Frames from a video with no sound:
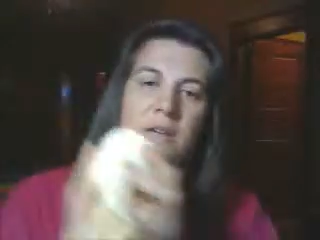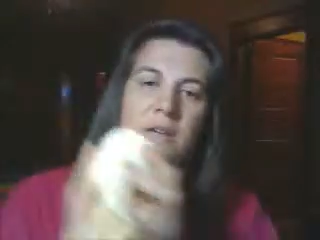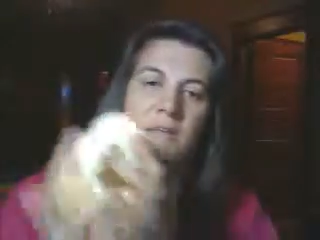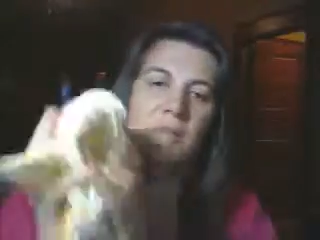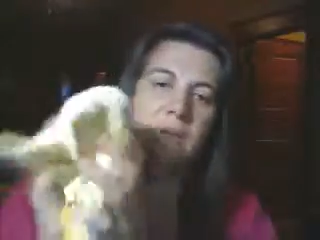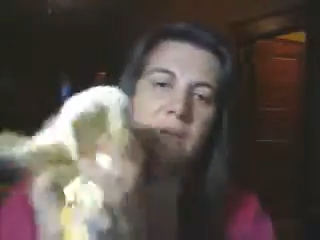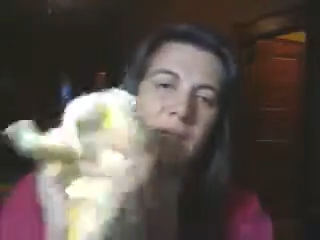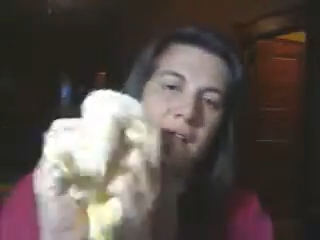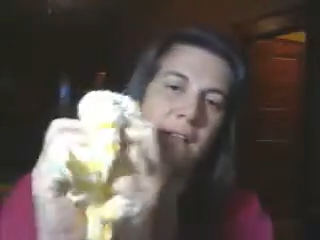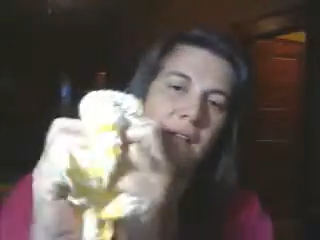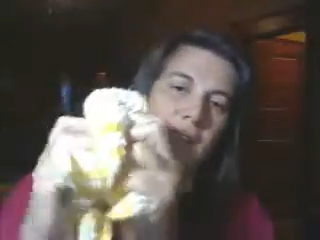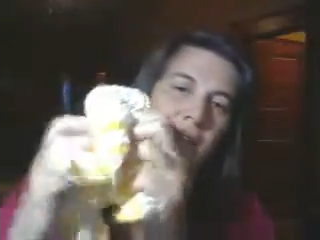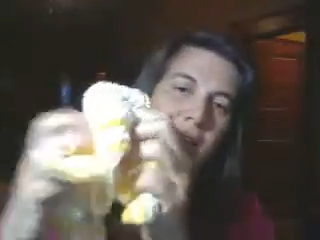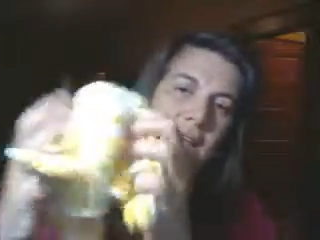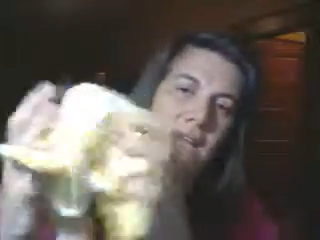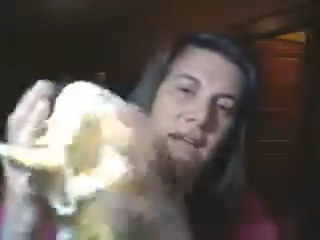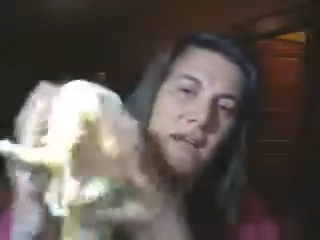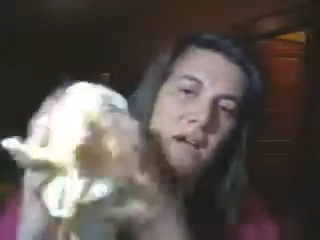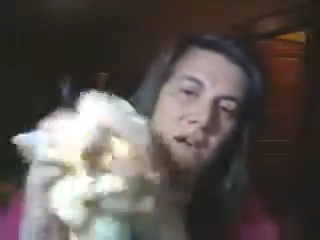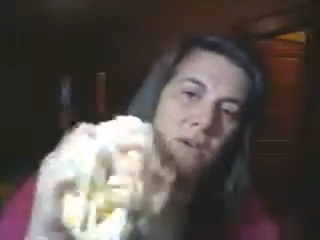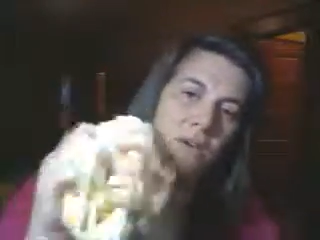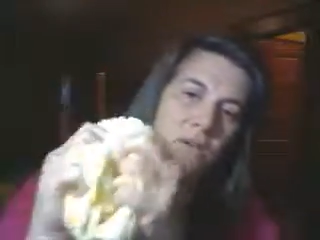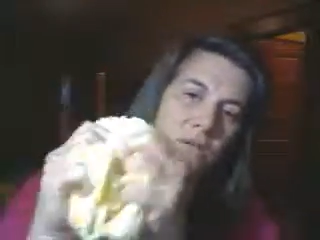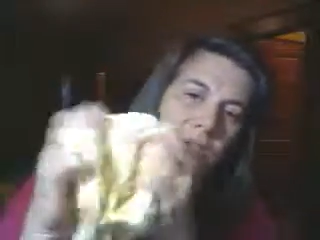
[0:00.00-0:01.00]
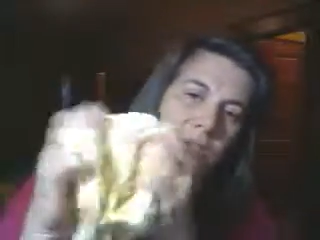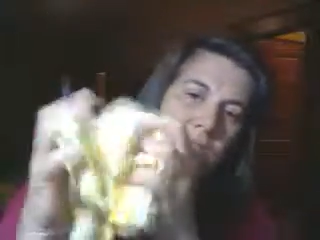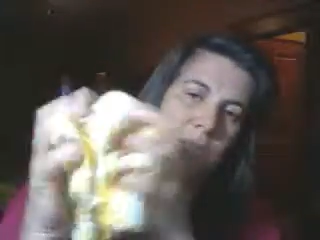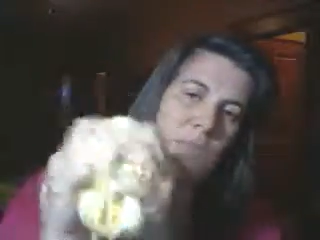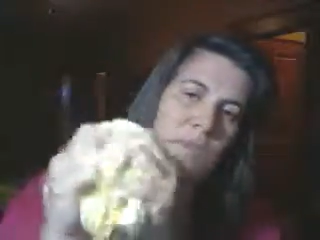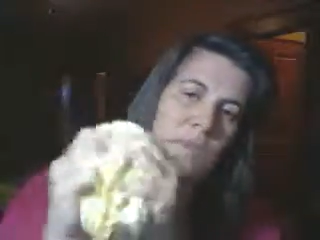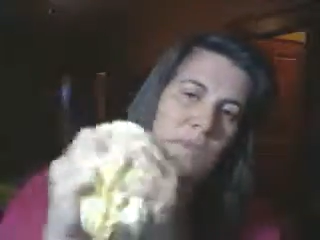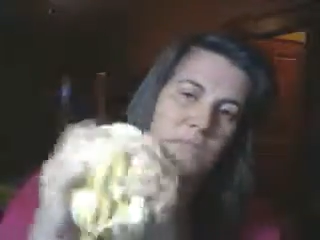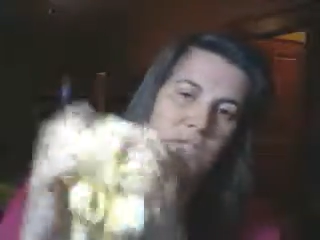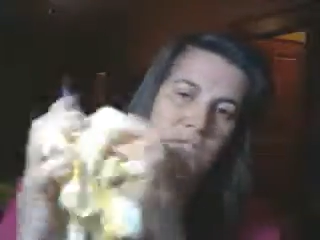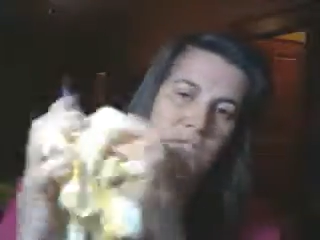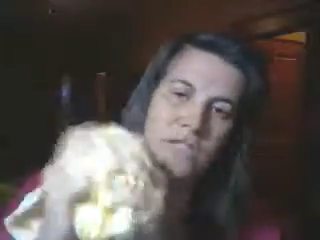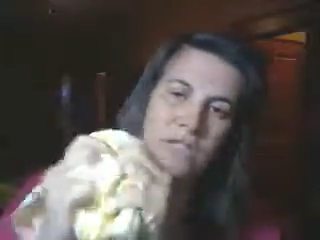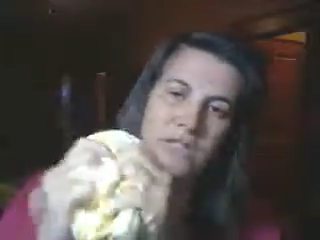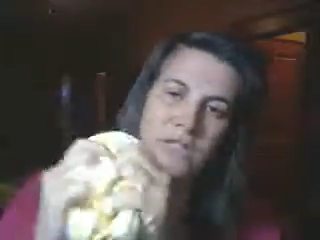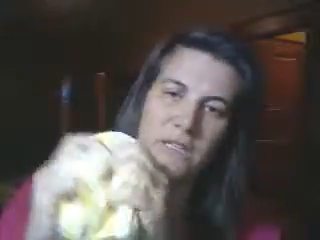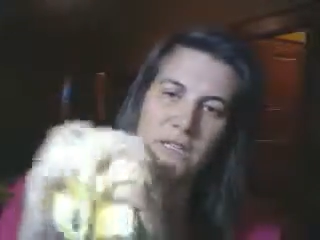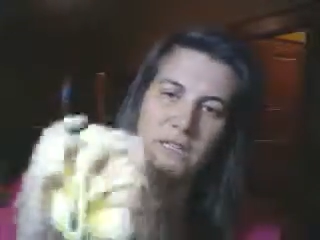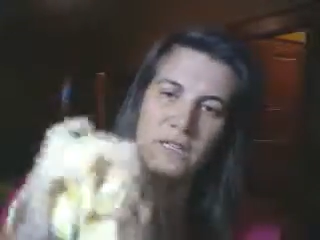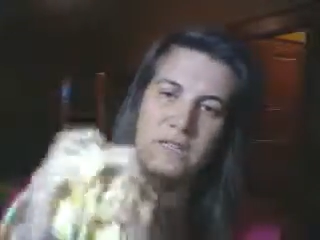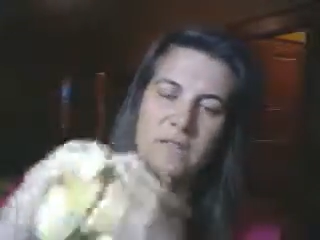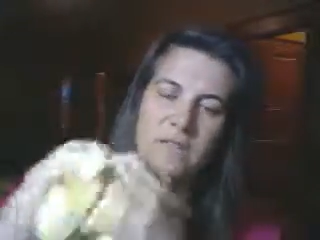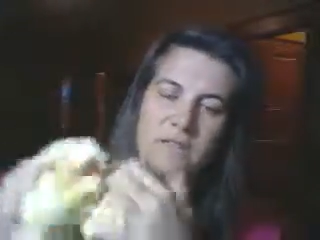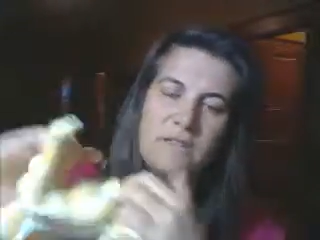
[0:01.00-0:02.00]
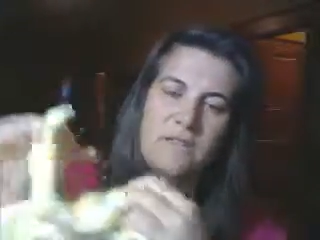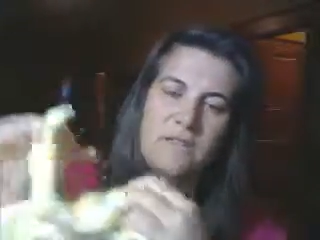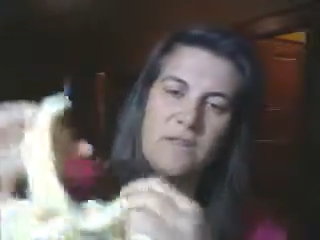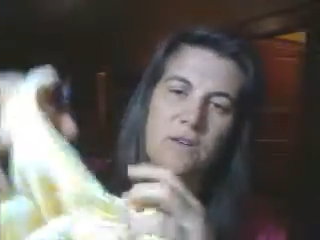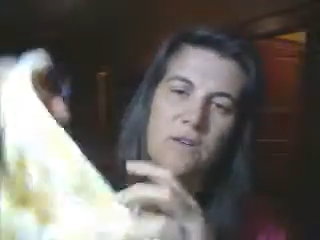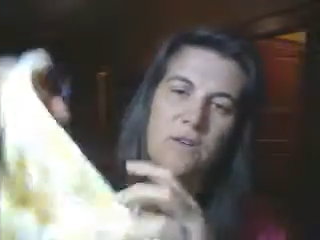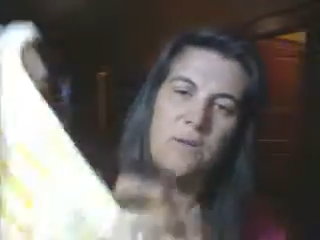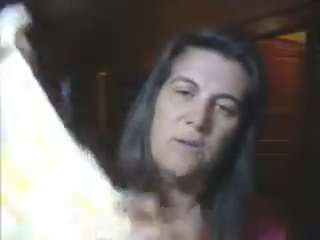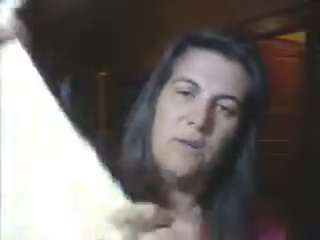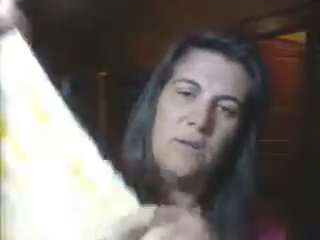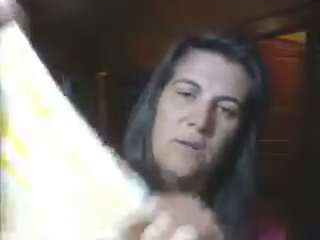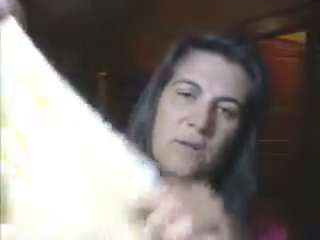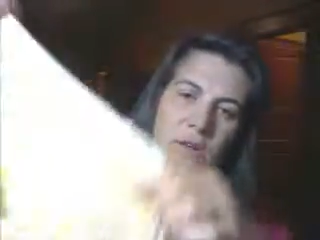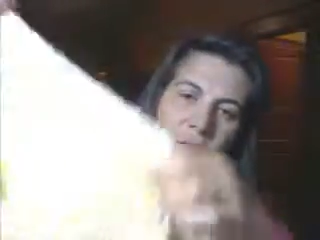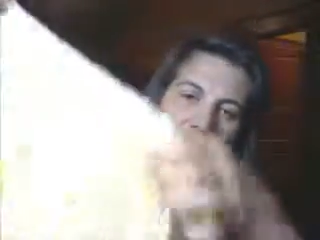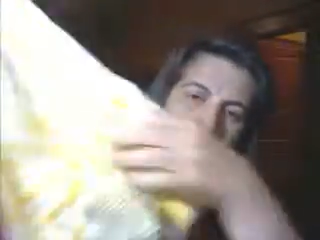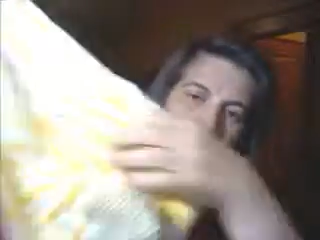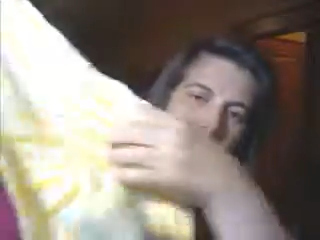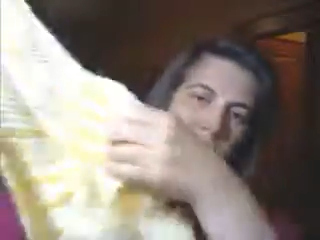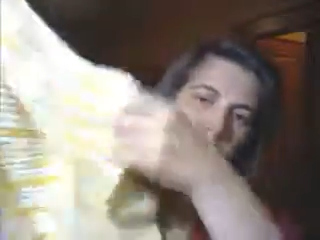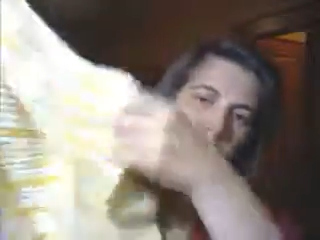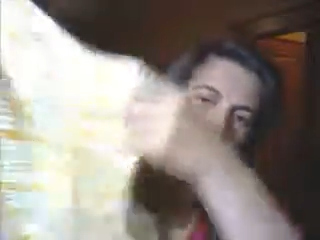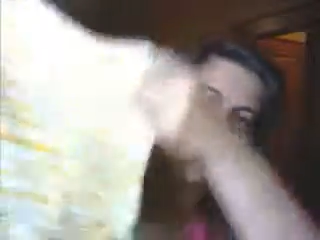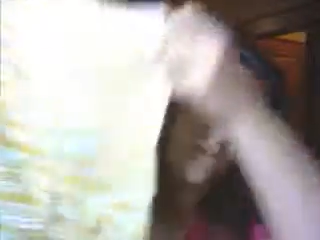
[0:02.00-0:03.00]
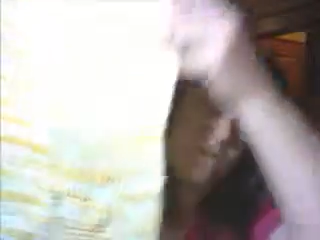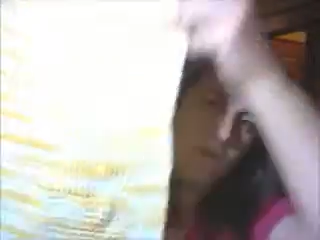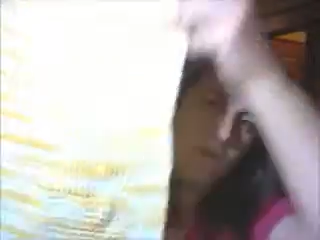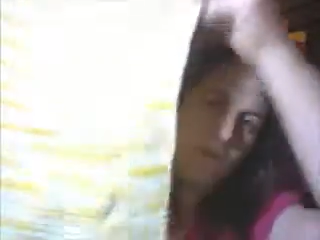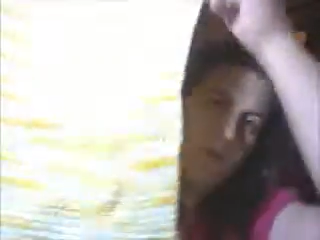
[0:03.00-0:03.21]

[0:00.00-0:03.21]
But I like how spongy it is. So my goal